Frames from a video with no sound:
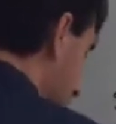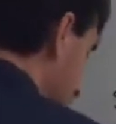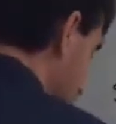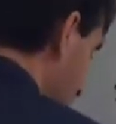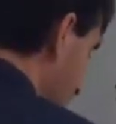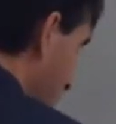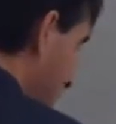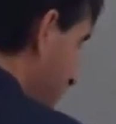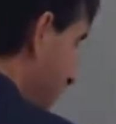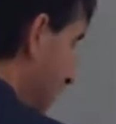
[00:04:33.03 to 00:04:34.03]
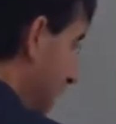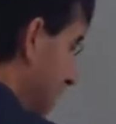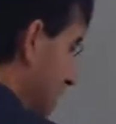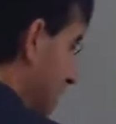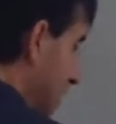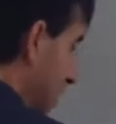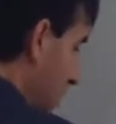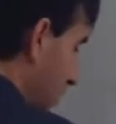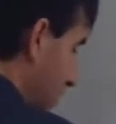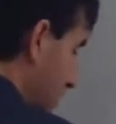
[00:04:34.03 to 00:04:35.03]
So a finite
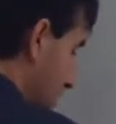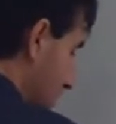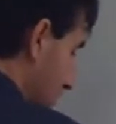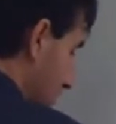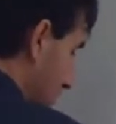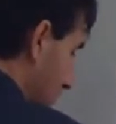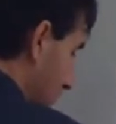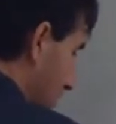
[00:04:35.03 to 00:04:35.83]
sequence, right?